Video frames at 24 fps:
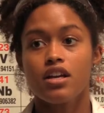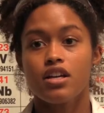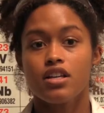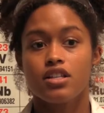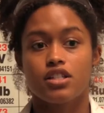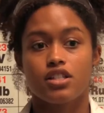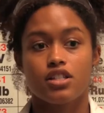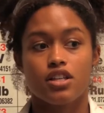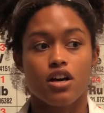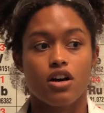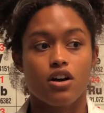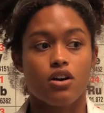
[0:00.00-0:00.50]

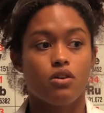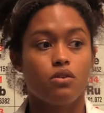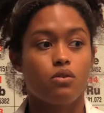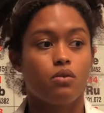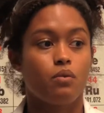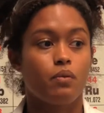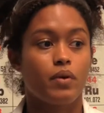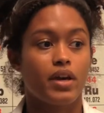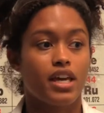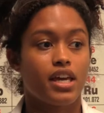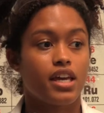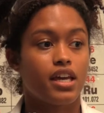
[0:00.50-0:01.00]
So
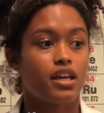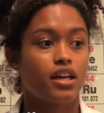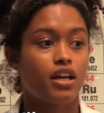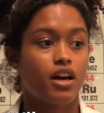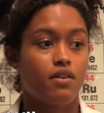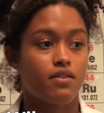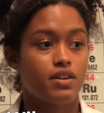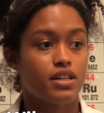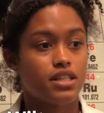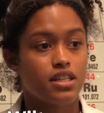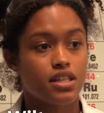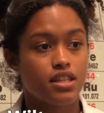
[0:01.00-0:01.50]
we
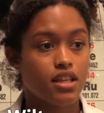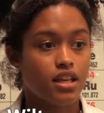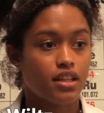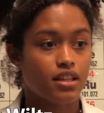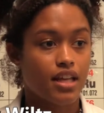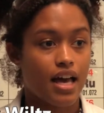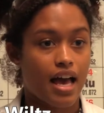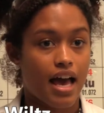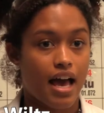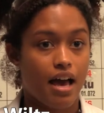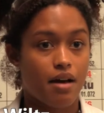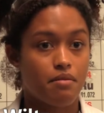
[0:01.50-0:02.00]
go into the
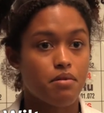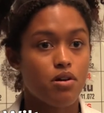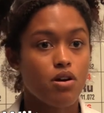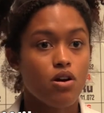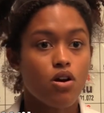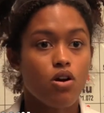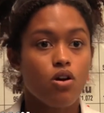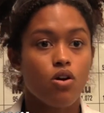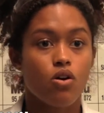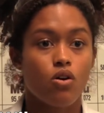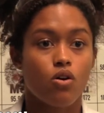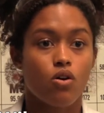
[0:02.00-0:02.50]
lab
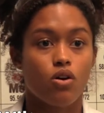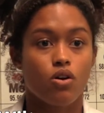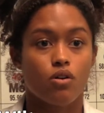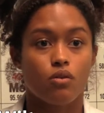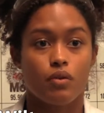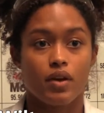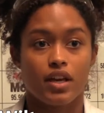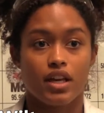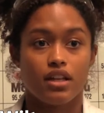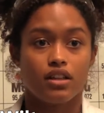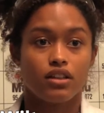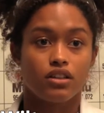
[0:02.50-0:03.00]
or
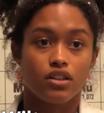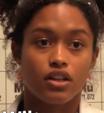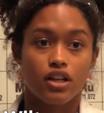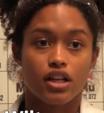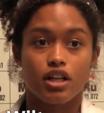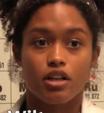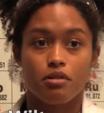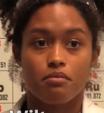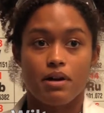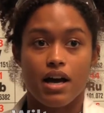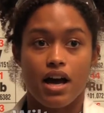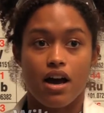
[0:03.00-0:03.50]
we
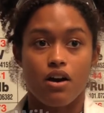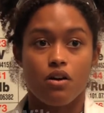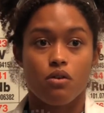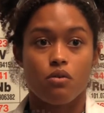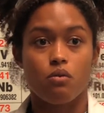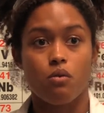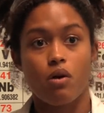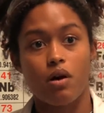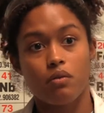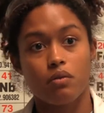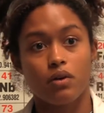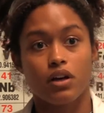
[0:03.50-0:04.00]
learn about
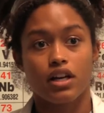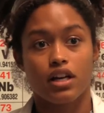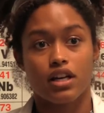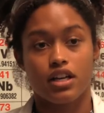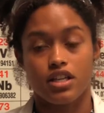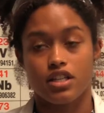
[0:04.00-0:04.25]
what we're going